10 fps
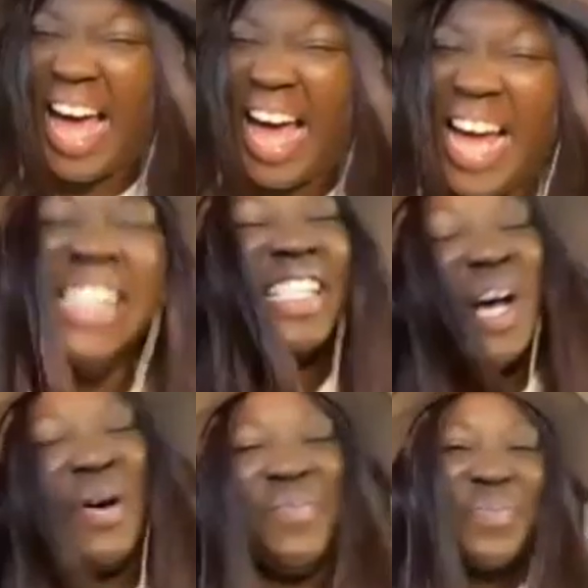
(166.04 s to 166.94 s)
So
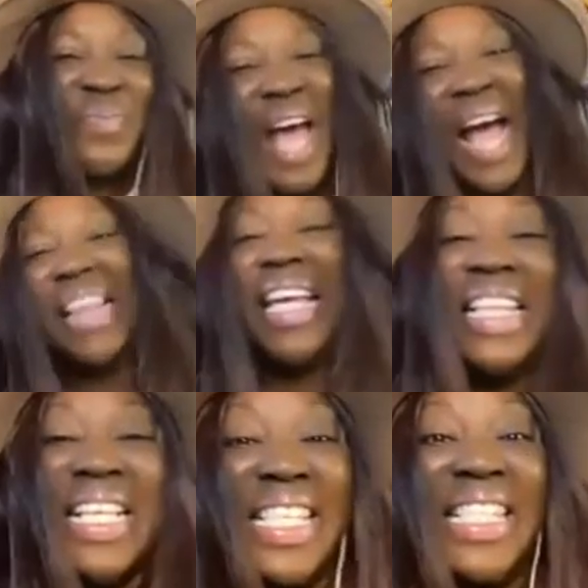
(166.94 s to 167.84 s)
I think this
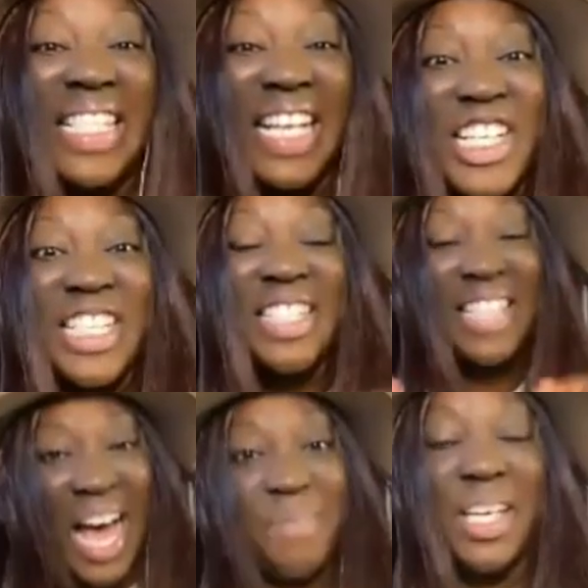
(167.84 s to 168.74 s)
is such a
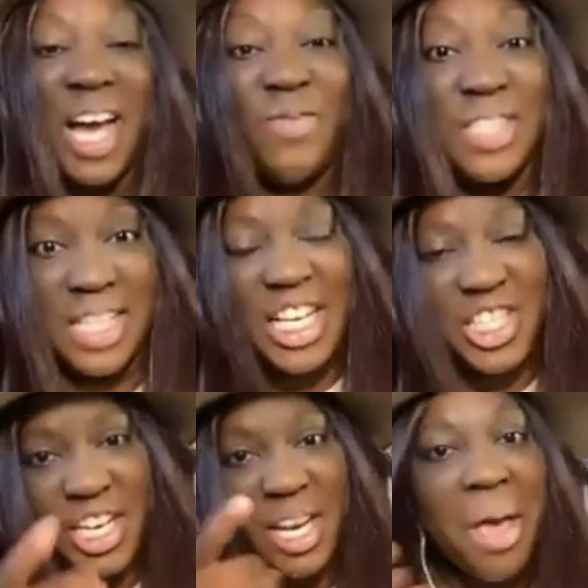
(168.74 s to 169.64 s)
timely
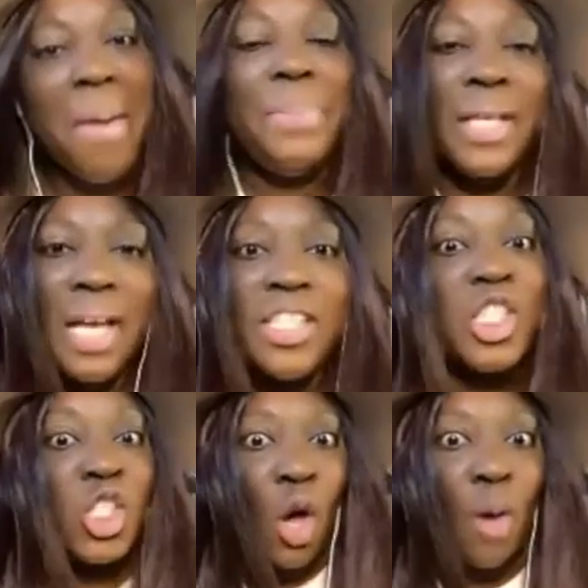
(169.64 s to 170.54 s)
conversation
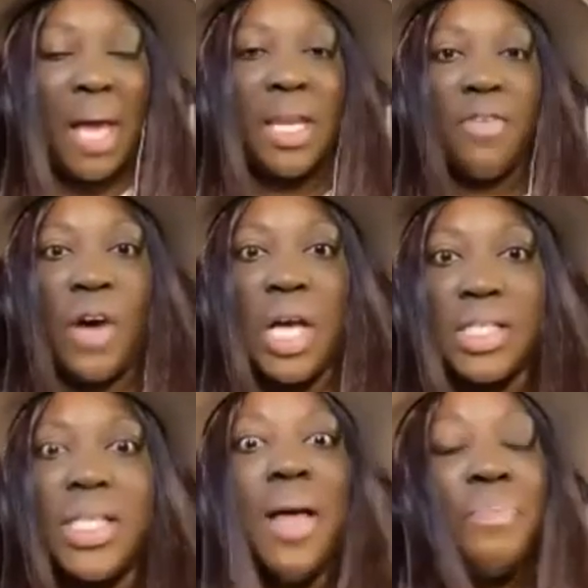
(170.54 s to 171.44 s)
because so many of
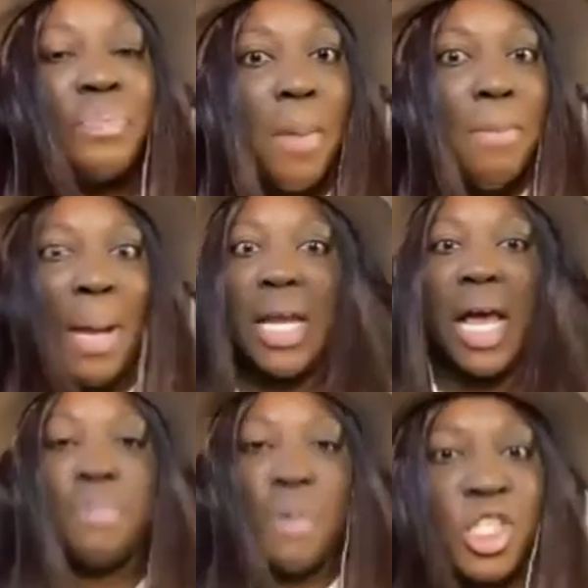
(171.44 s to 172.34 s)
us may not,
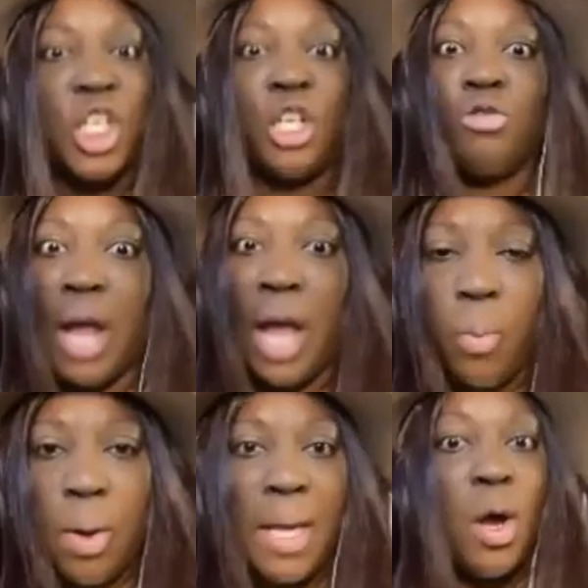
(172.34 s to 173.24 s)
especially career
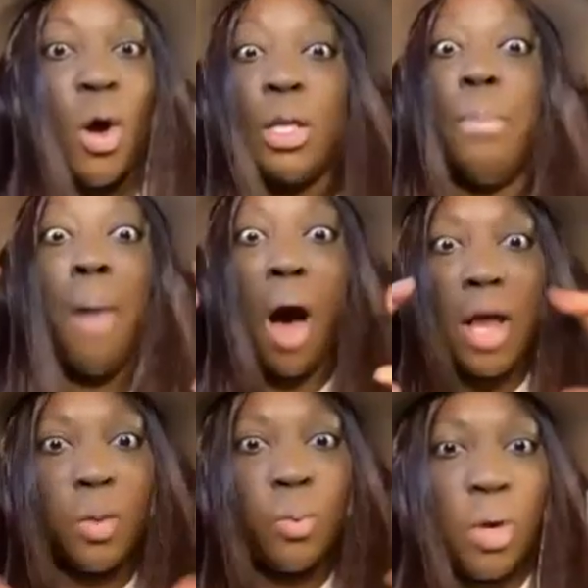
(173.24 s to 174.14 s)
women or the
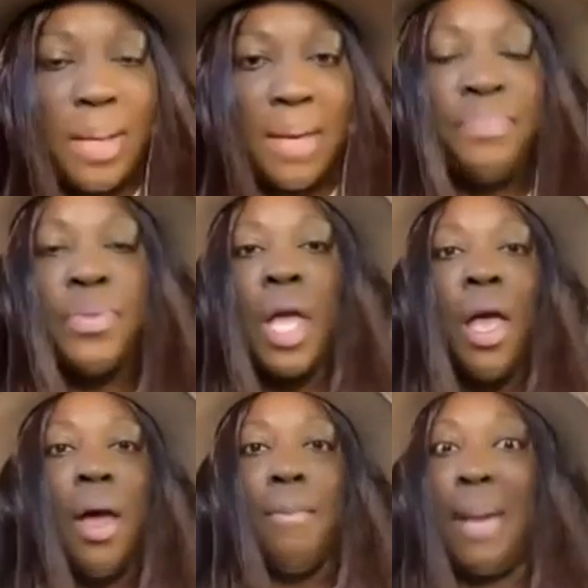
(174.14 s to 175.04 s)
modern women,
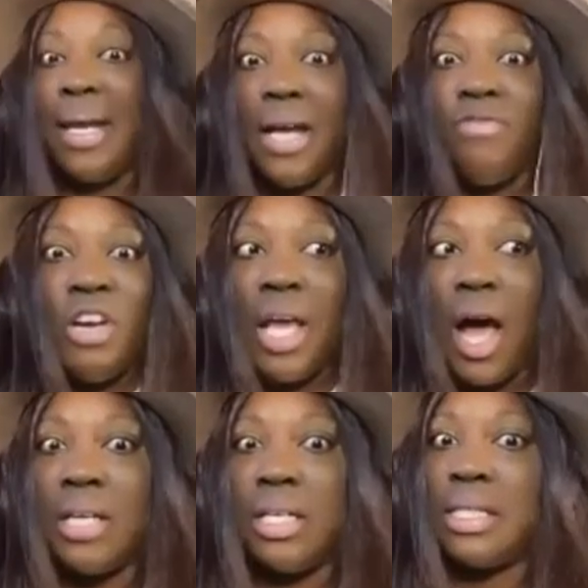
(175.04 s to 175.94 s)
may not really
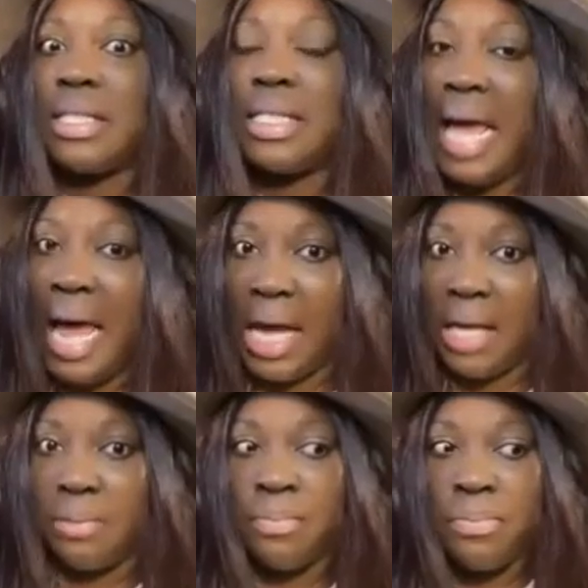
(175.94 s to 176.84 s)

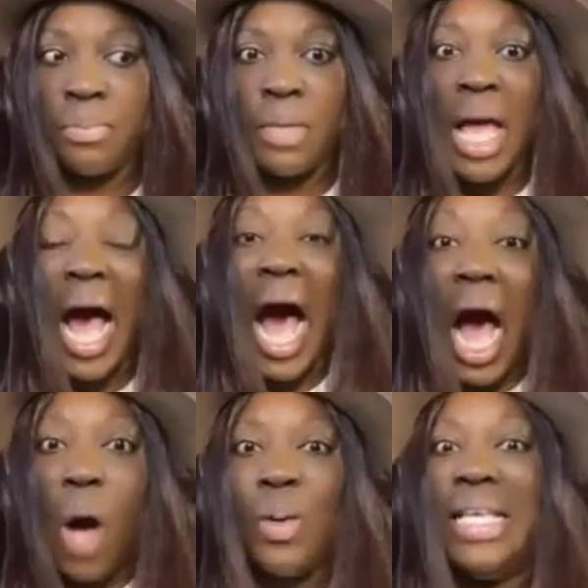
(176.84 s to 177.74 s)
understand
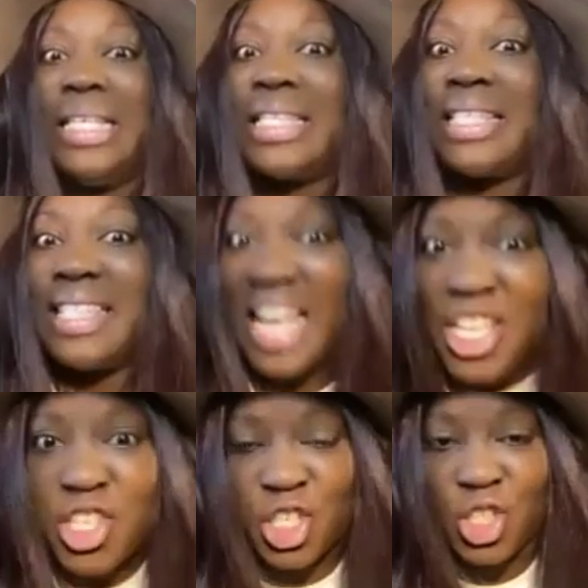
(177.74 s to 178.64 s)
how
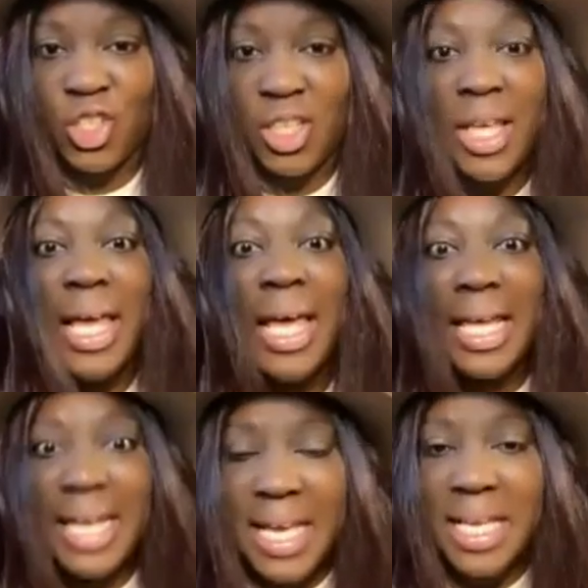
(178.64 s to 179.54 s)
essential it
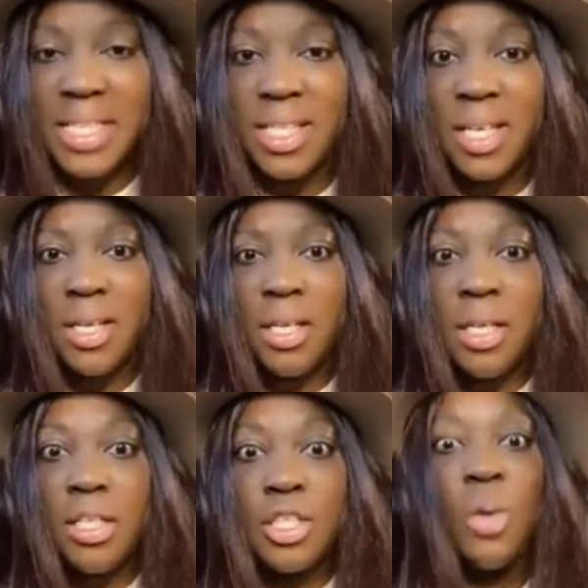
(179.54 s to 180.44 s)
is
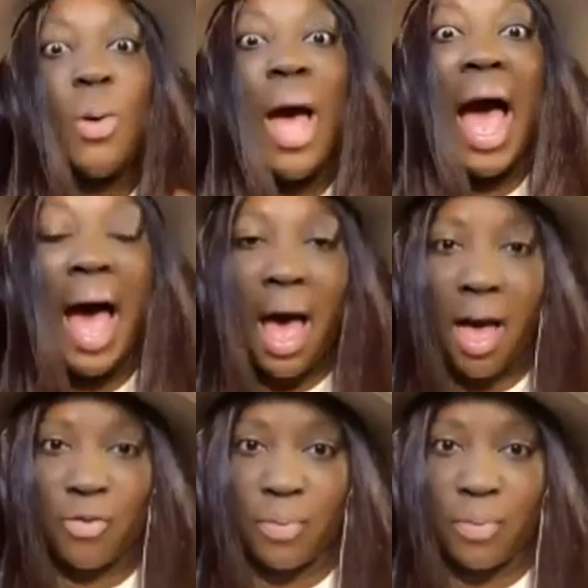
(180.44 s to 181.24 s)
to have